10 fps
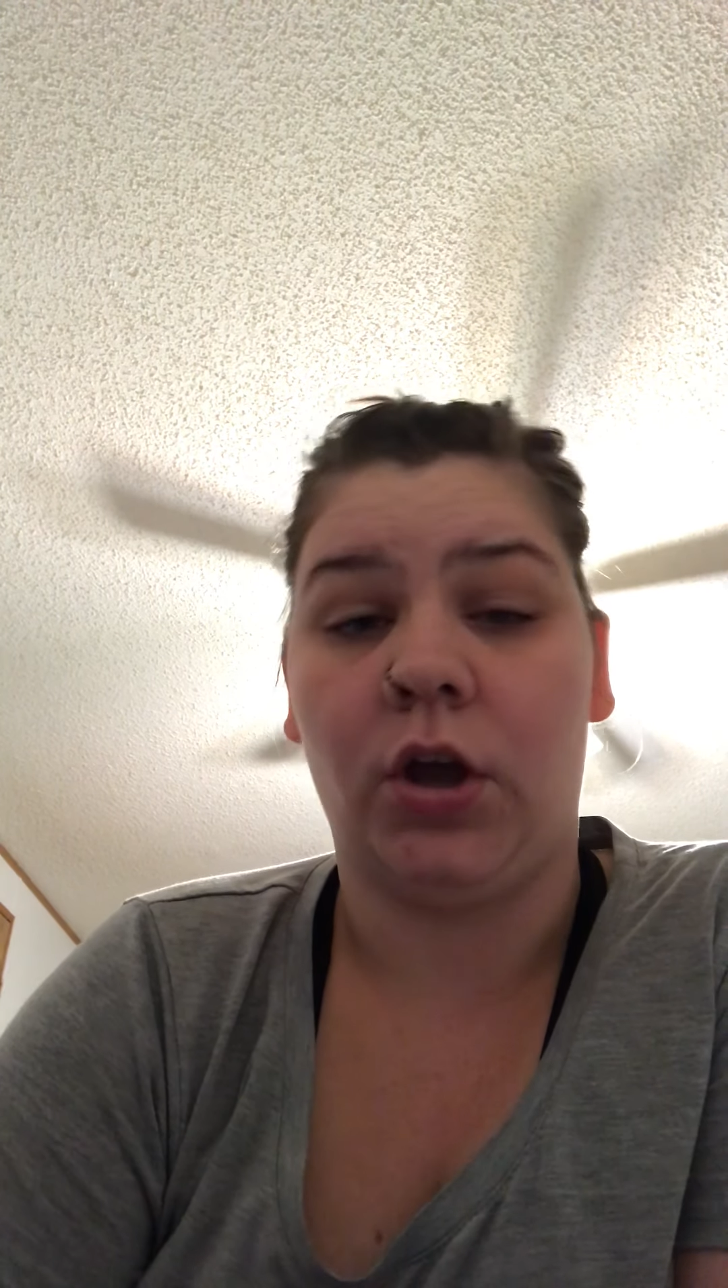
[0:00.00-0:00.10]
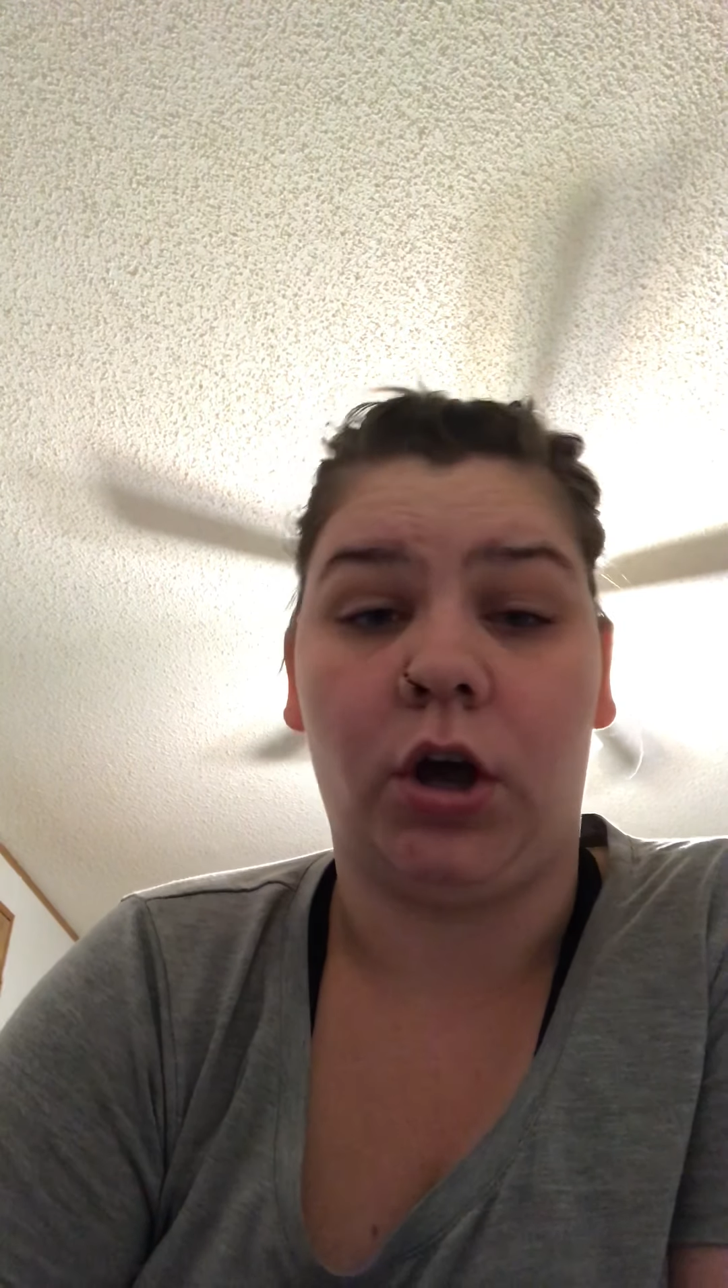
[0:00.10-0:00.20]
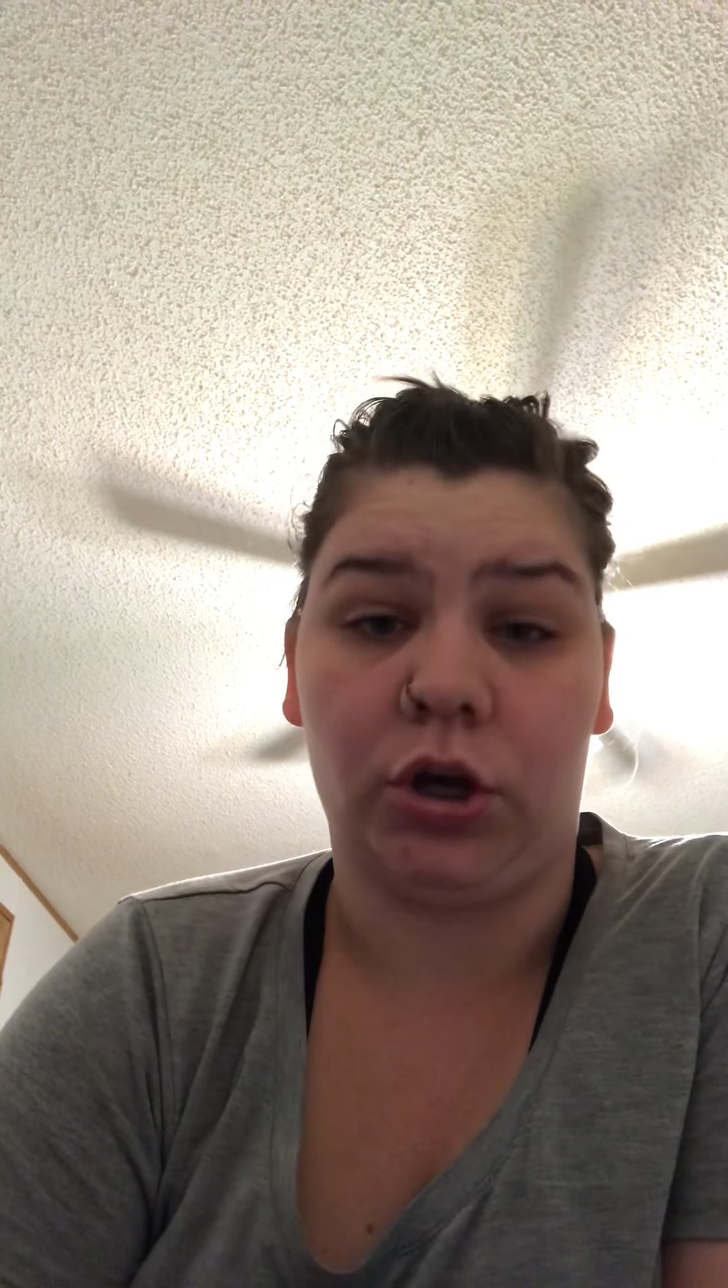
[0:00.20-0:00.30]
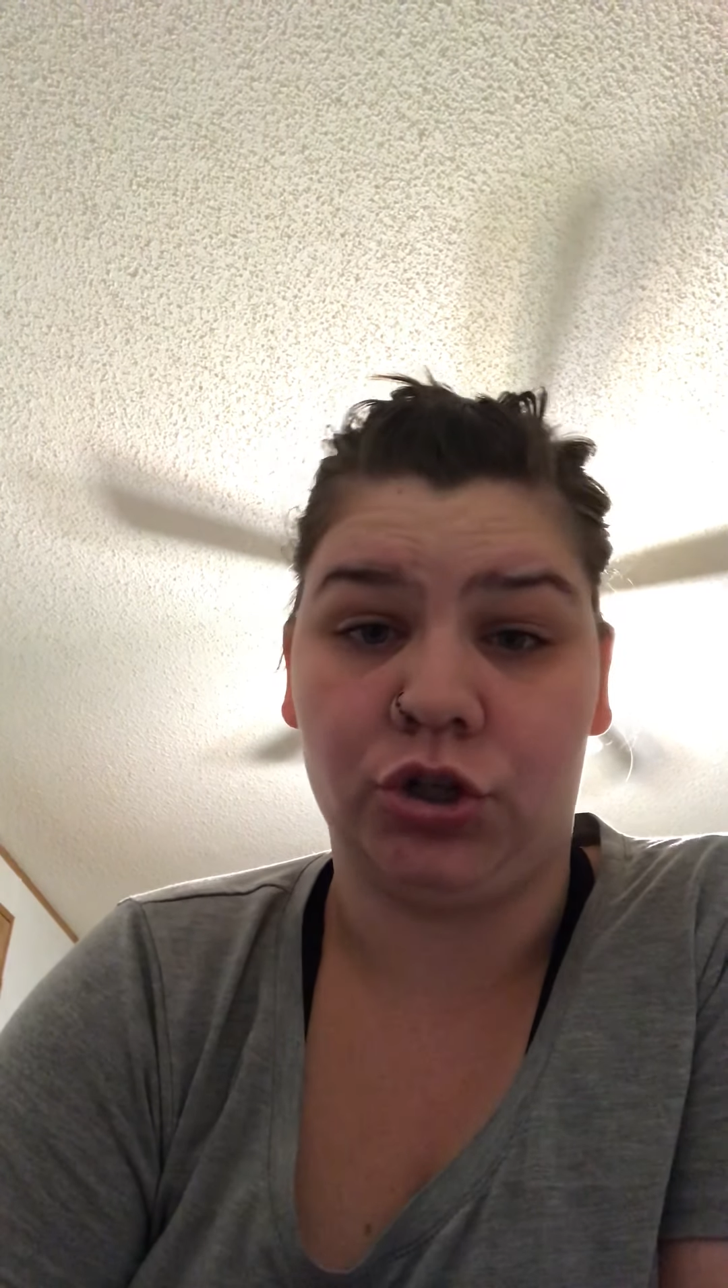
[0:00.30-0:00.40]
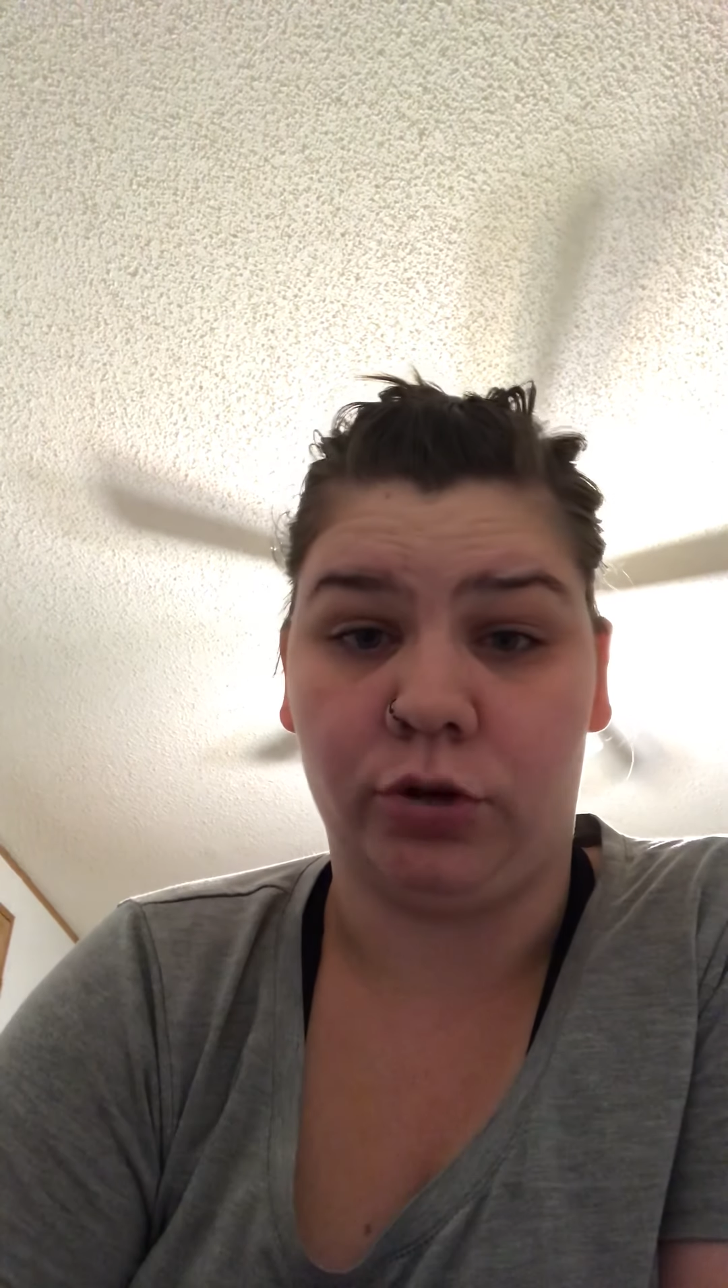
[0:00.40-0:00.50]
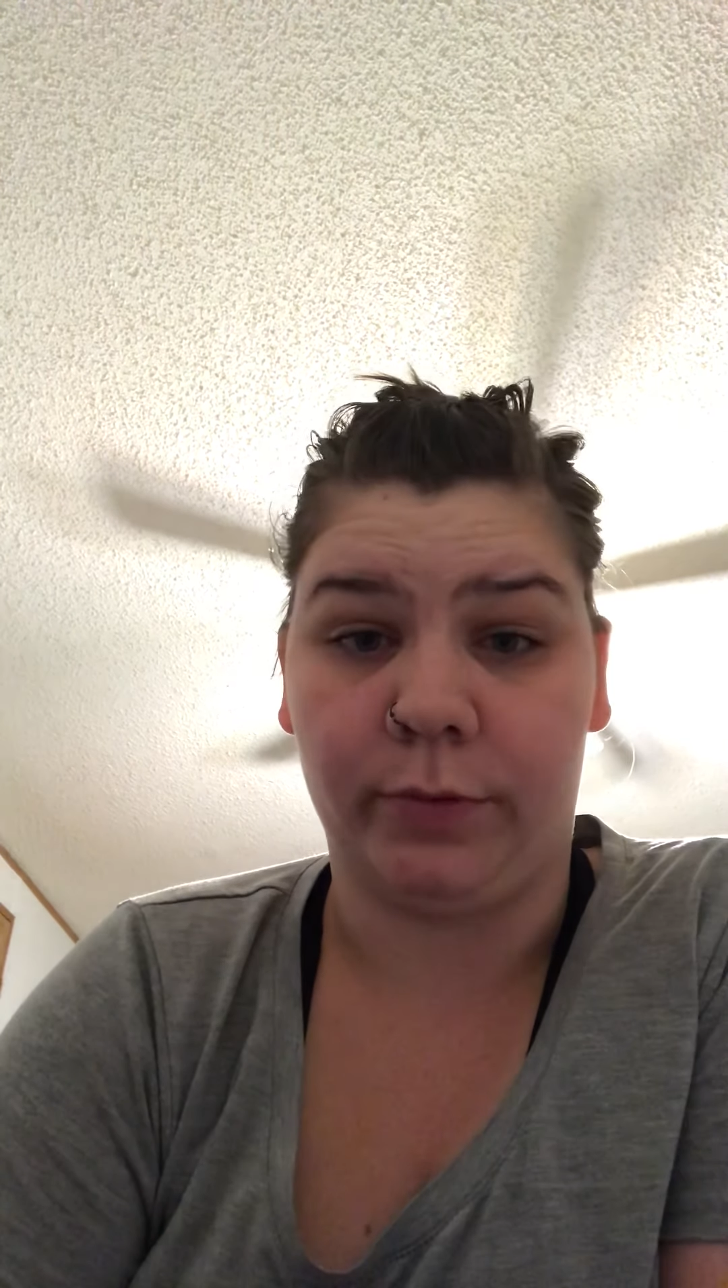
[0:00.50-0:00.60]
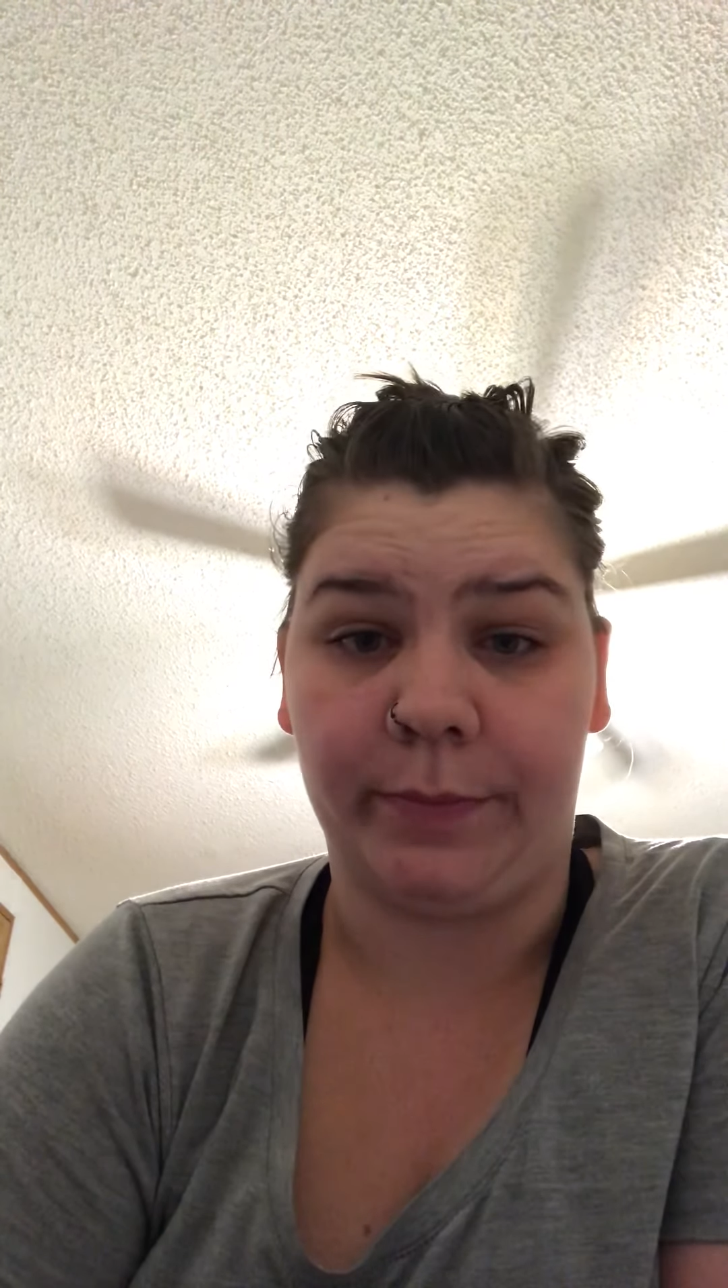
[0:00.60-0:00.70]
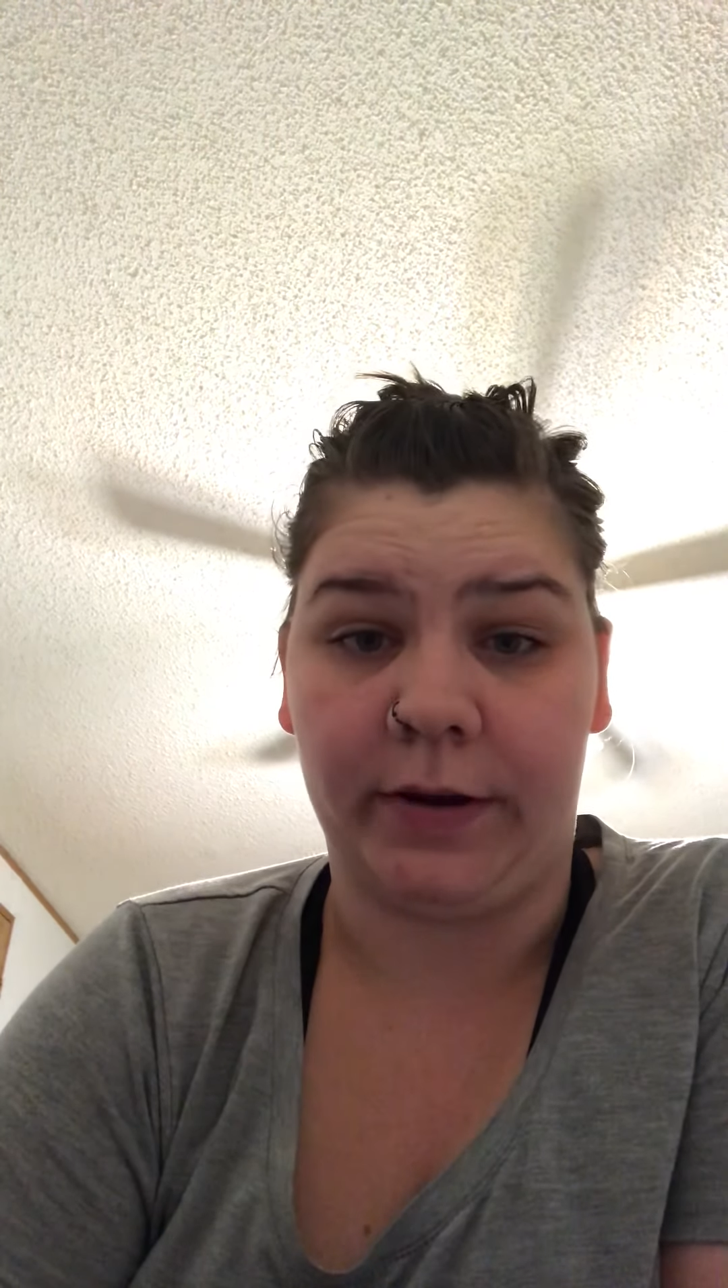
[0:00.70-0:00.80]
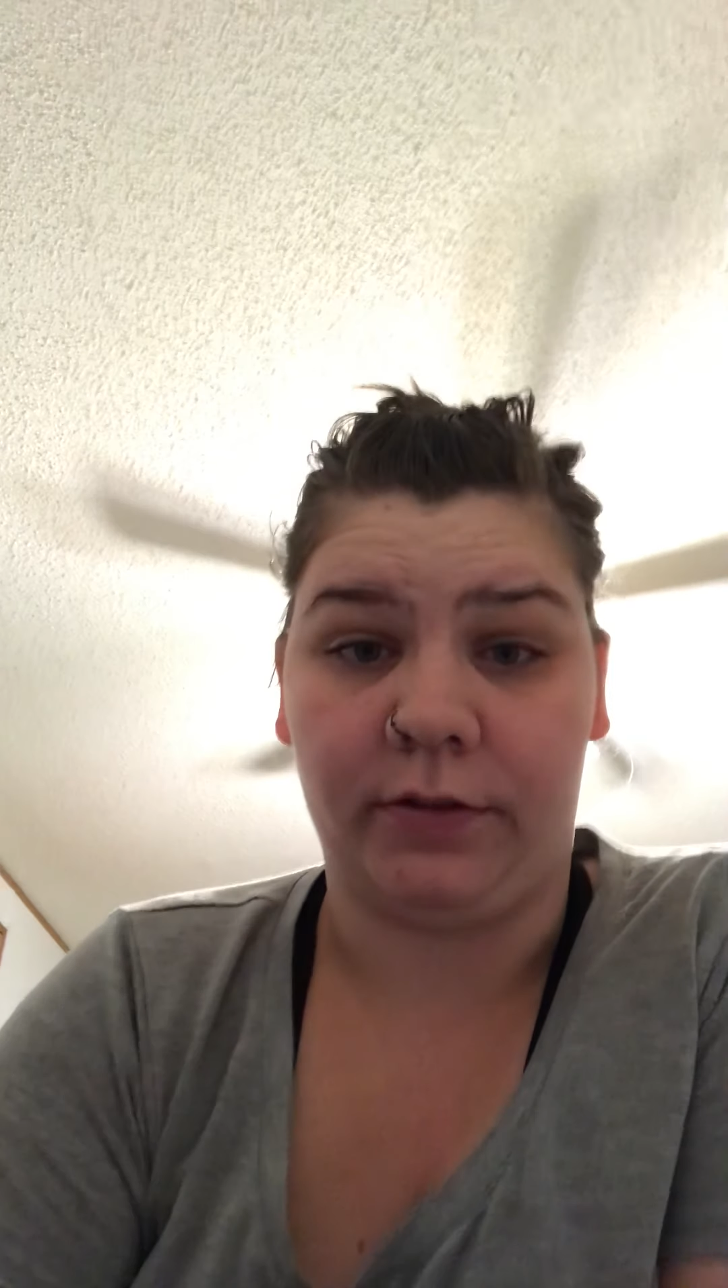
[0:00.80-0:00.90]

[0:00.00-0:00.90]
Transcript: October pair.